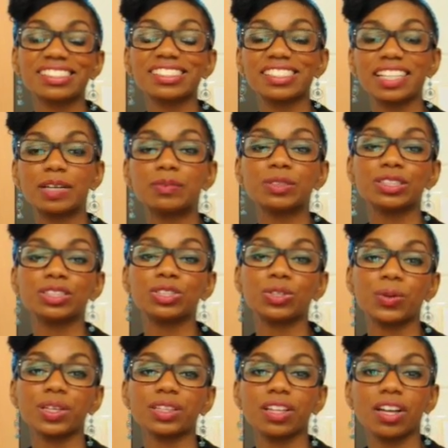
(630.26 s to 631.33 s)
the steps to
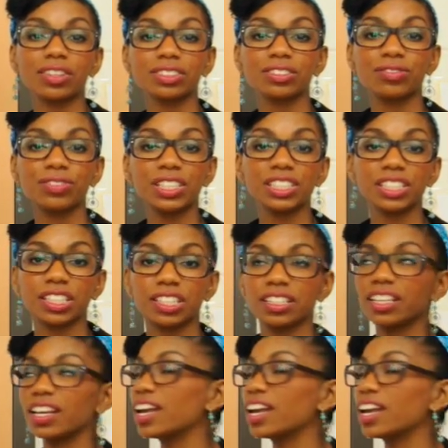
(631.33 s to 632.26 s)
doing long division.